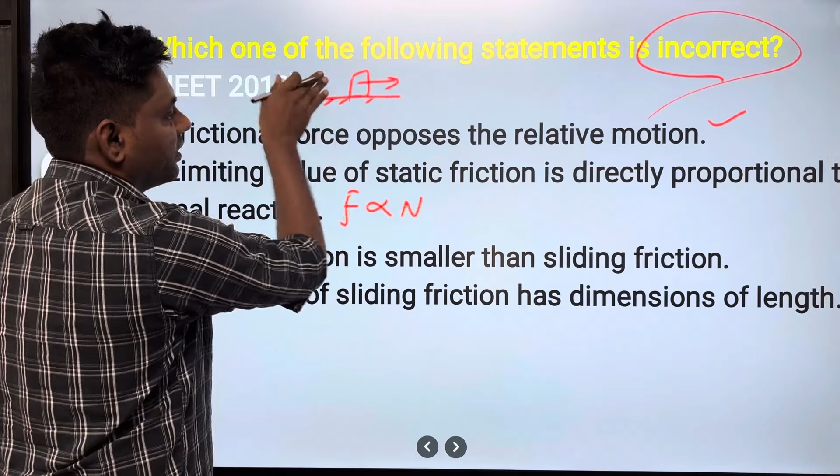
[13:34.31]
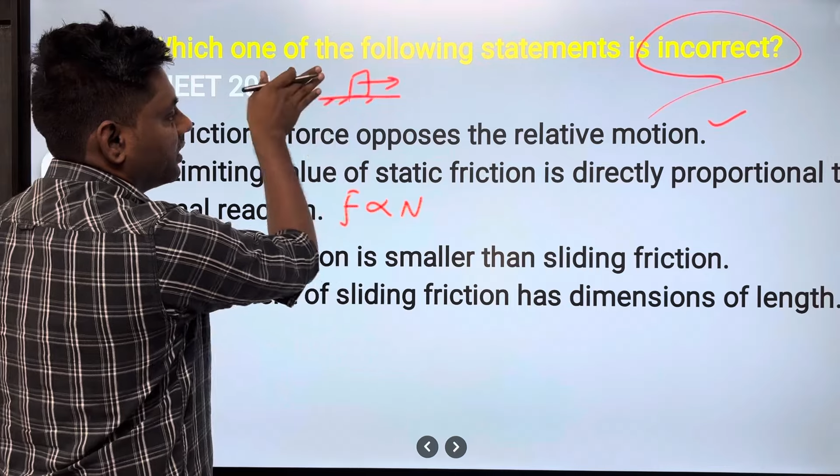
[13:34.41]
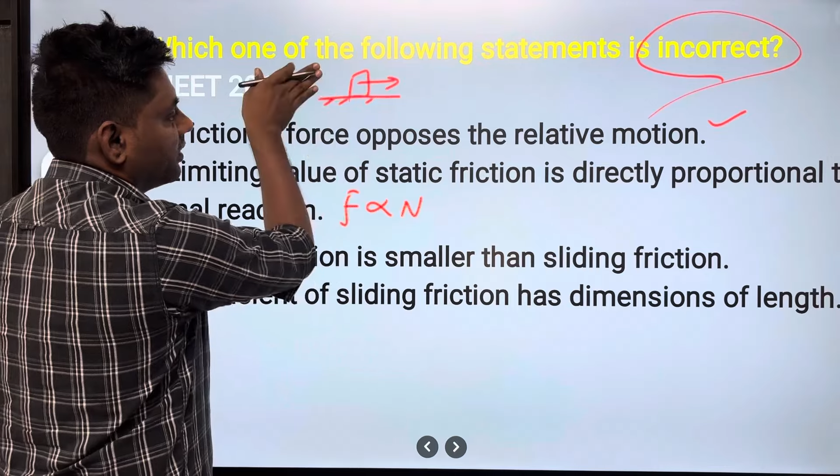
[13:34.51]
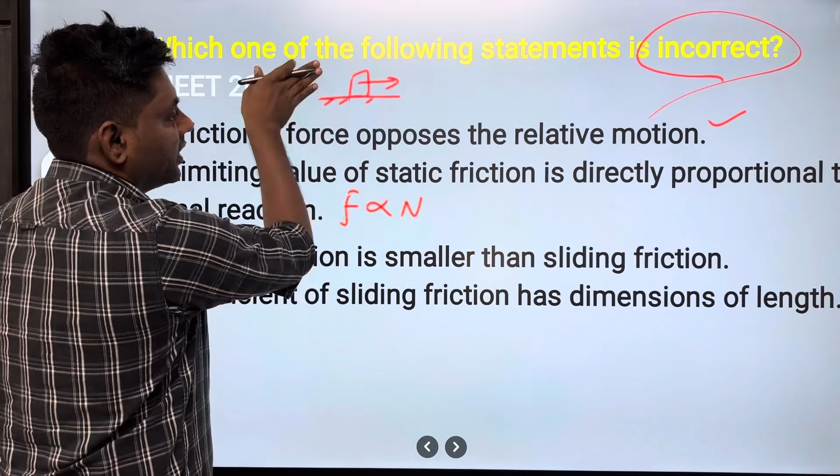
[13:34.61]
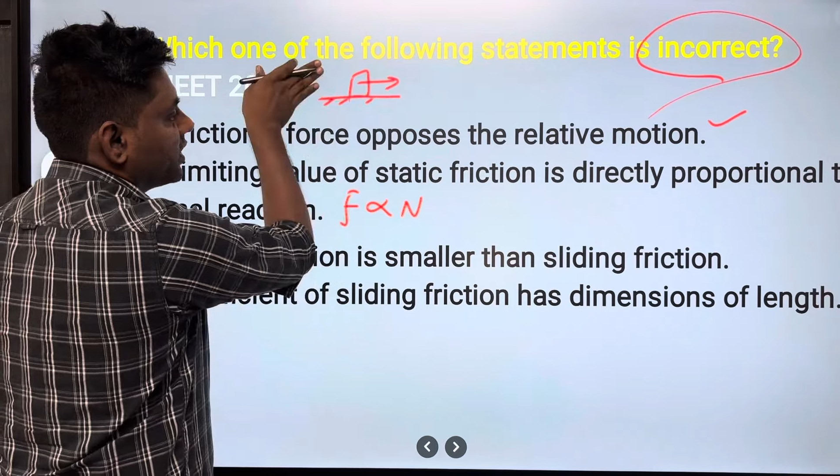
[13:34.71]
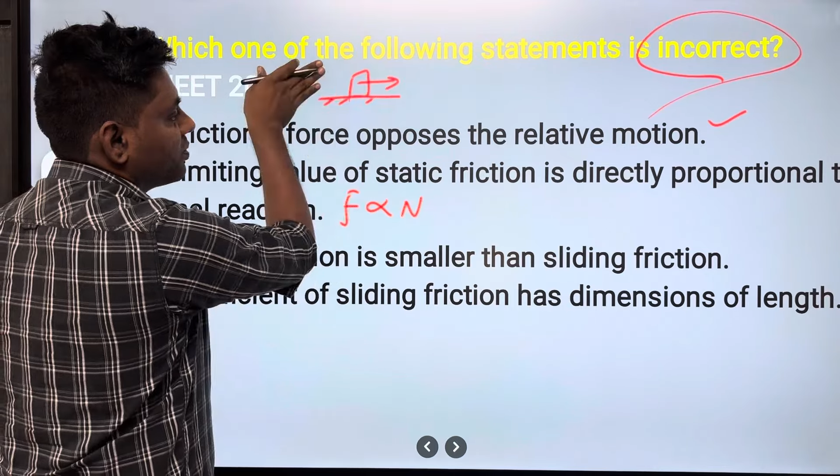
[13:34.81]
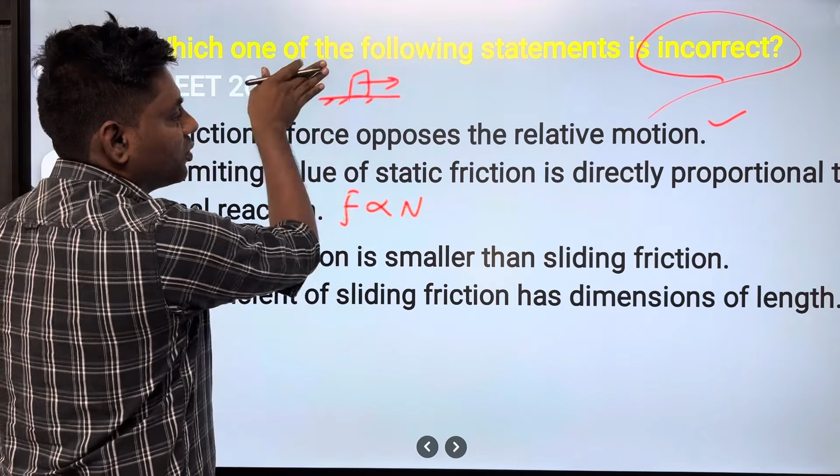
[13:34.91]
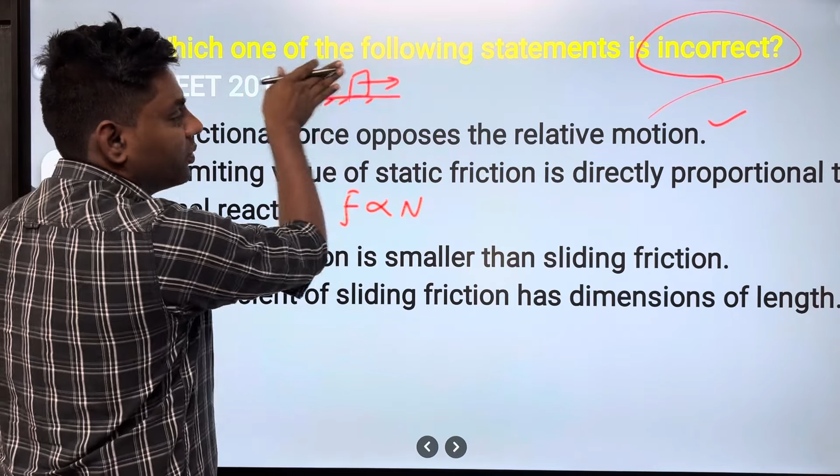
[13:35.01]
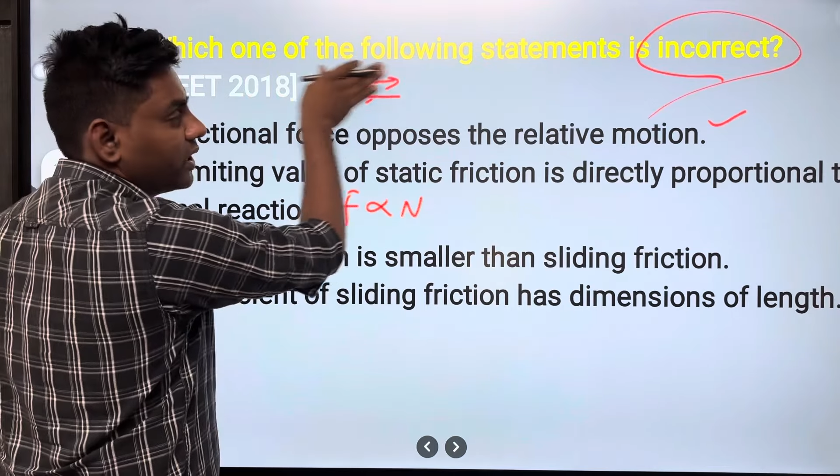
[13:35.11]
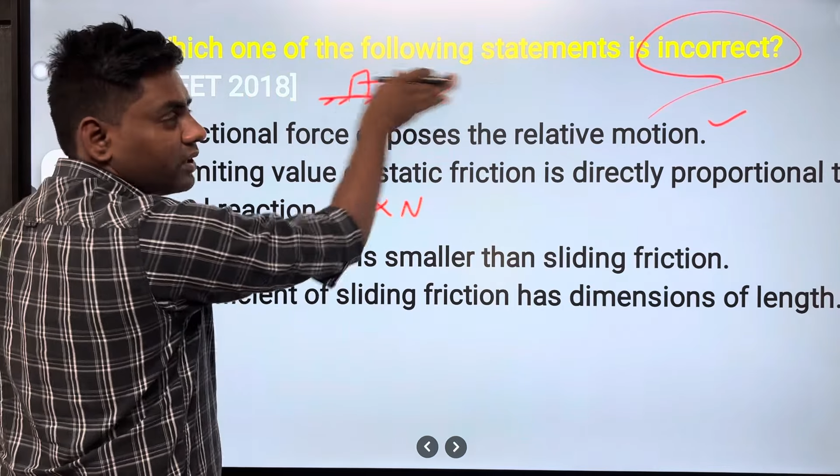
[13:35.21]
Whenever it is
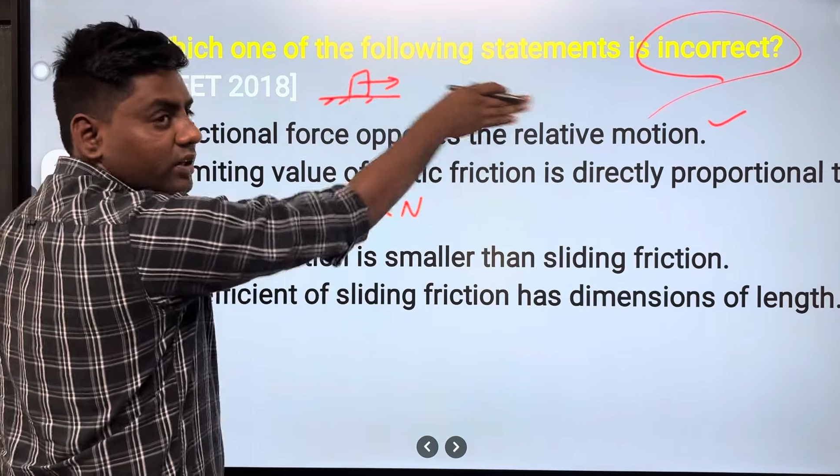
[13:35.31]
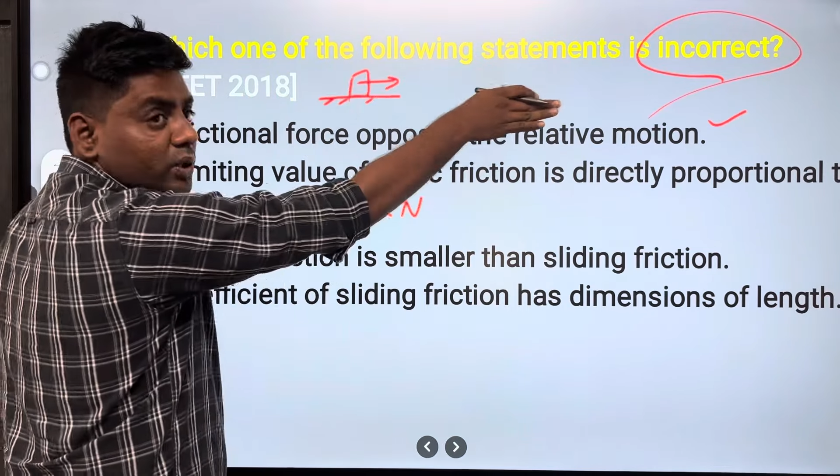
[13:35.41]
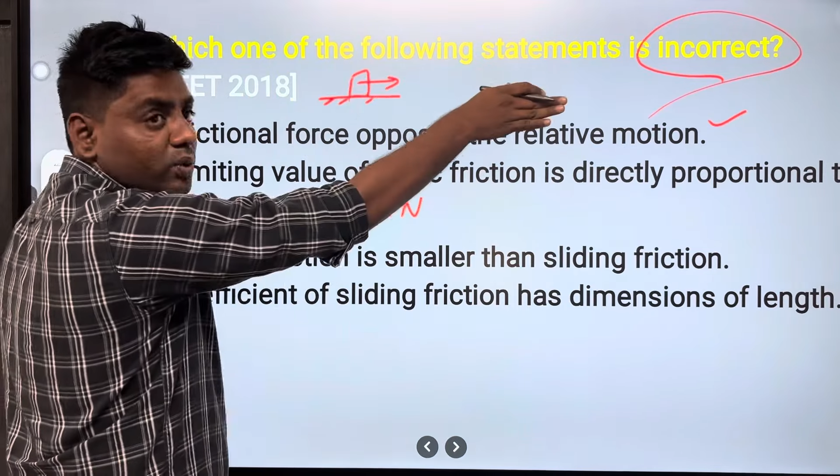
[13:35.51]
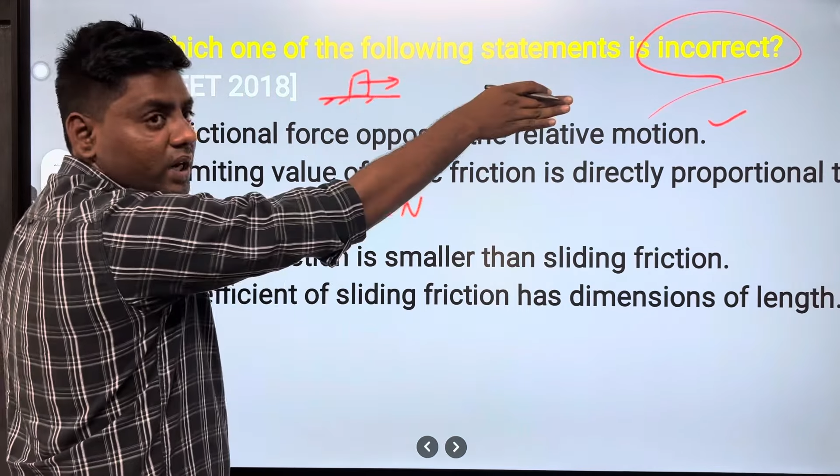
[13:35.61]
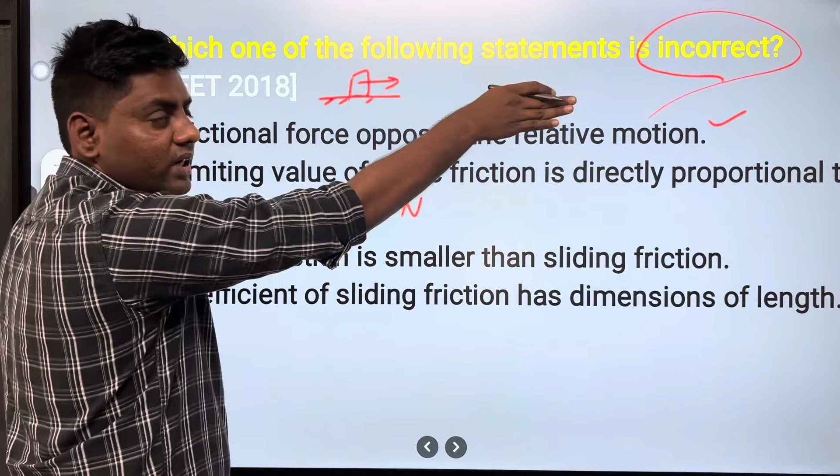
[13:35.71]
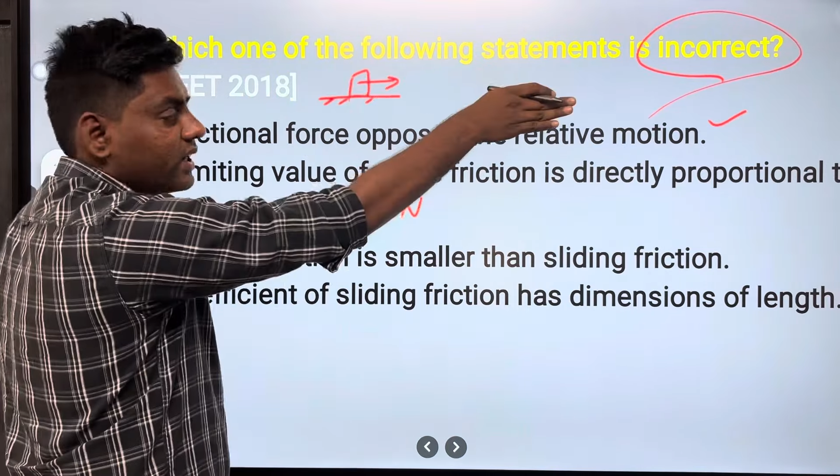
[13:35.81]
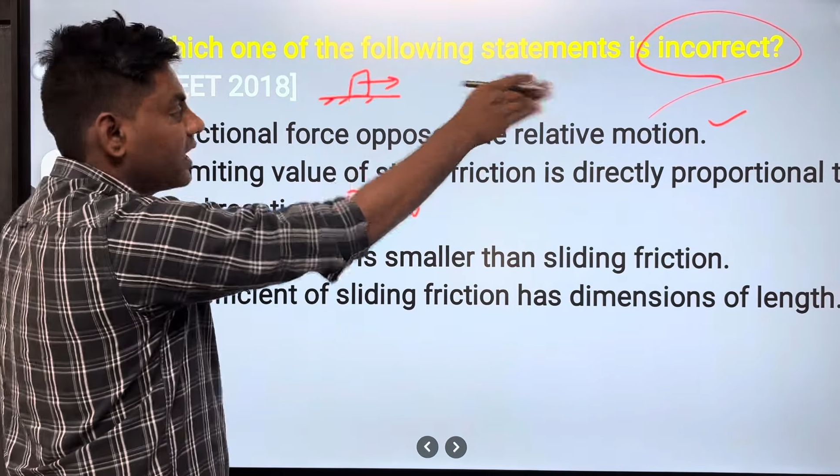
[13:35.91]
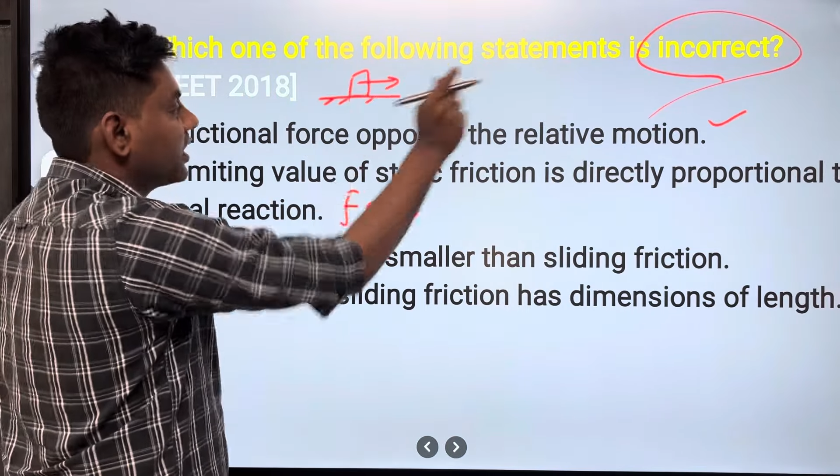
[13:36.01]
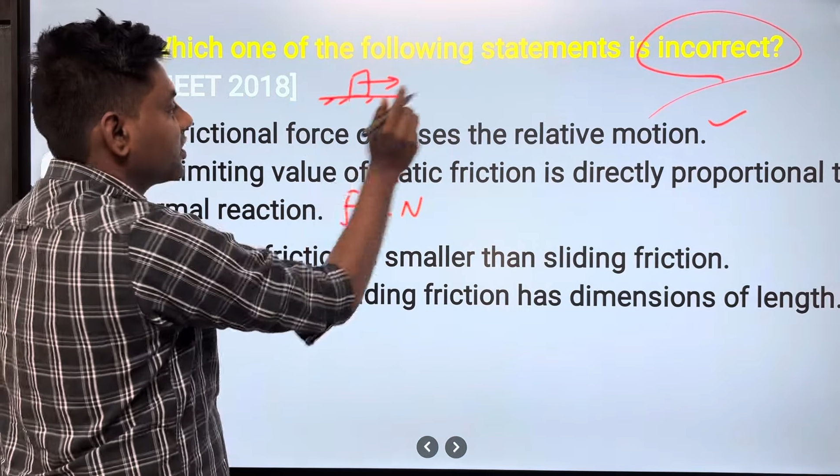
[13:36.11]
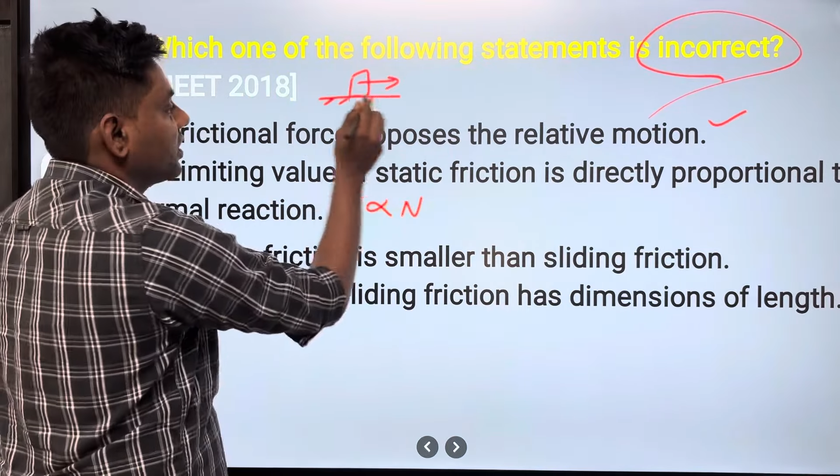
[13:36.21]
moving into right
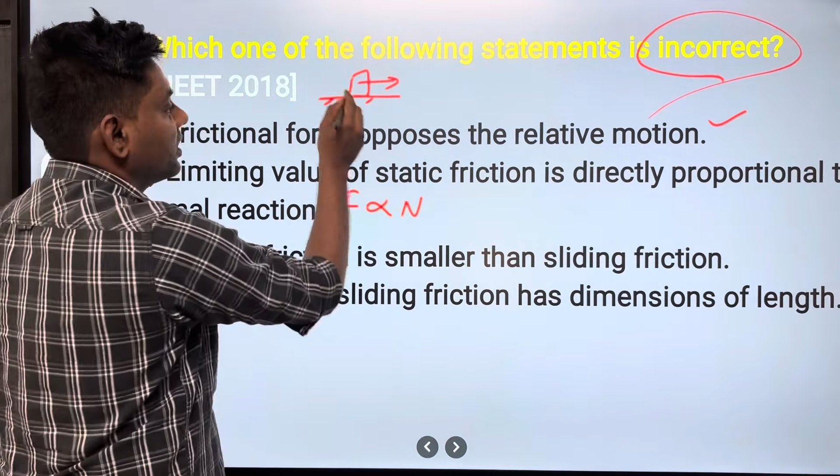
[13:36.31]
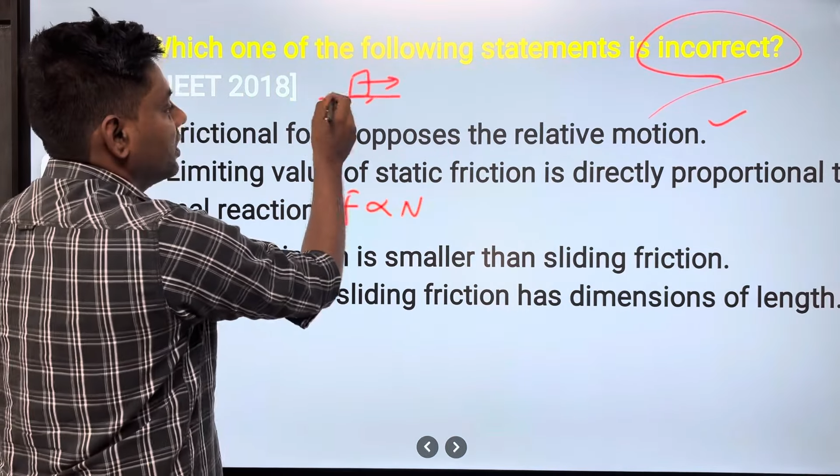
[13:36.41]
direction,